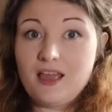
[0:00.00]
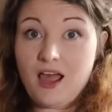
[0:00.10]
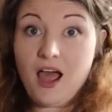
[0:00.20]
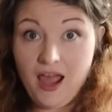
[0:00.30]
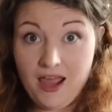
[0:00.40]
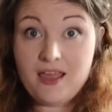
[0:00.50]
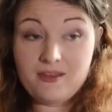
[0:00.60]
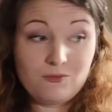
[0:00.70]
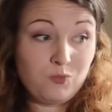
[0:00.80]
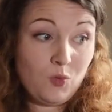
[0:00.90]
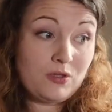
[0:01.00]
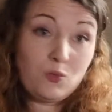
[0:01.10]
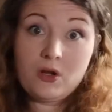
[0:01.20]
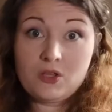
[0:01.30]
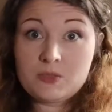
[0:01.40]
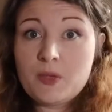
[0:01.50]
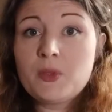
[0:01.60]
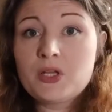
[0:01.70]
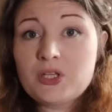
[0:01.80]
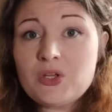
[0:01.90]
I was one of those people
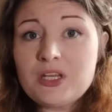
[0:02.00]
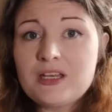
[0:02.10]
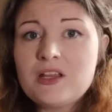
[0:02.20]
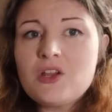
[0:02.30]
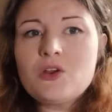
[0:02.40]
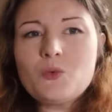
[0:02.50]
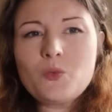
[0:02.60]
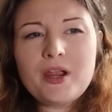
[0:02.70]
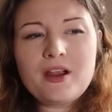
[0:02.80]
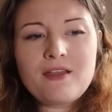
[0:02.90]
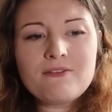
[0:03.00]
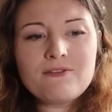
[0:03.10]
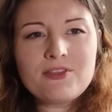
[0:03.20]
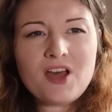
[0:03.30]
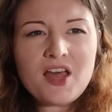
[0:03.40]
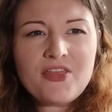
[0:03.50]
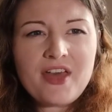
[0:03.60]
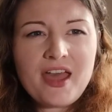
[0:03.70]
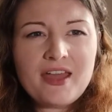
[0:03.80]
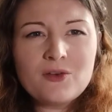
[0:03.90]
included, where I thought
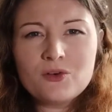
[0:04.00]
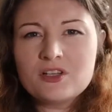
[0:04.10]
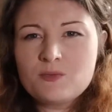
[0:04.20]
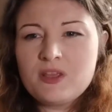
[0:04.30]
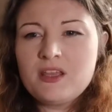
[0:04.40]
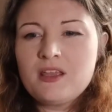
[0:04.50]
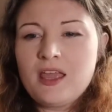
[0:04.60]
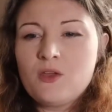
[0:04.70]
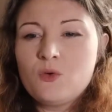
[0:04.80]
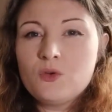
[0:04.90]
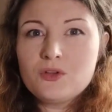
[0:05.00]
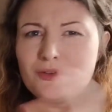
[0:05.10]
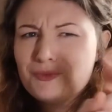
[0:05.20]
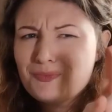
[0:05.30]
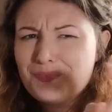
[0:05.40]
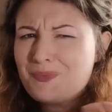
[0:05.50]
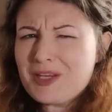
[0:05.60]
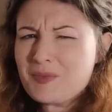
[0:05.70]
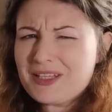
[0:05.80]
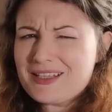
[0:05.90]
that in order to be a good
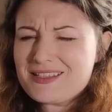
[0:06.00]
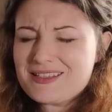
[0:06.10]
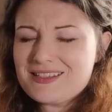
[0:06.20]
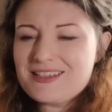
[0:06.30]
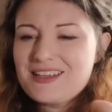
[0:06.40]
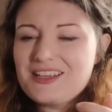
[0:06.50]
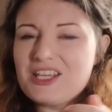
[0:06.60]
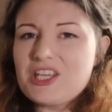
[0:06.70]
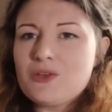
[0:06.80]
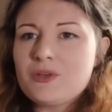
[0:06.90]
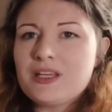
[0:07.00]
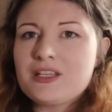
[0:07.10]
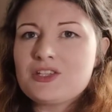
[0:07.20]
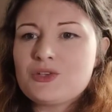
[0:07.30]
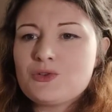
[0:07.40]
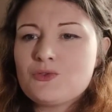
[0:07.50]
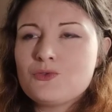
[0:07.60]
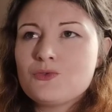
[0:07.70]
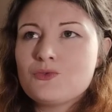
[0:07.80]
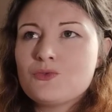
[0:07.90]
minimalist, you needed
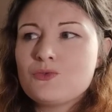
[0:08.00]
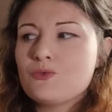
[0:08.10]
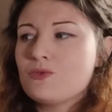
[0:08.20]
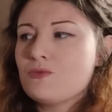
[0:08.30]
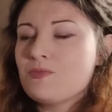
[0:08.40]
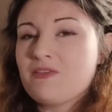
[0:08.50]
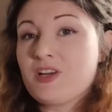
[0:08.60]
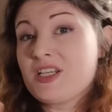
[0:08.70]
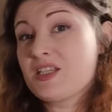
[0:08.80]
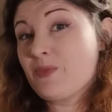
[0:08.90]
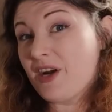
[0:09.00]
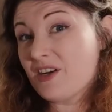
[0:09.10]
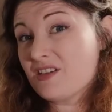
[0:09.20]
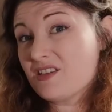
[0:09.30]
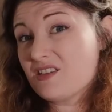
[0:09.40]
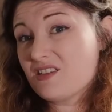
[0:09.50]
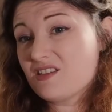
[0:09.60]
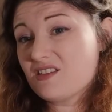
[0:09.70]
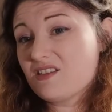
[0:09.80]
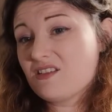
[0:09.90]
to be very sparse
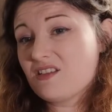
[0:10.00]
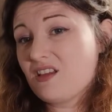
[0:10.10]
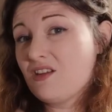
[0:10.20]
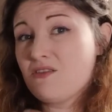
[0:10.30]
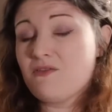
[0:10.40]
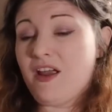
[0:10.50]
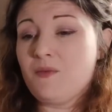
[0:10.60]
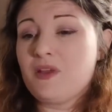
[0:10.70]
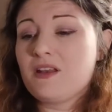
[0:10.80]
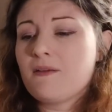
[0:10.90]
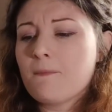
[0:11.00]
in your environment.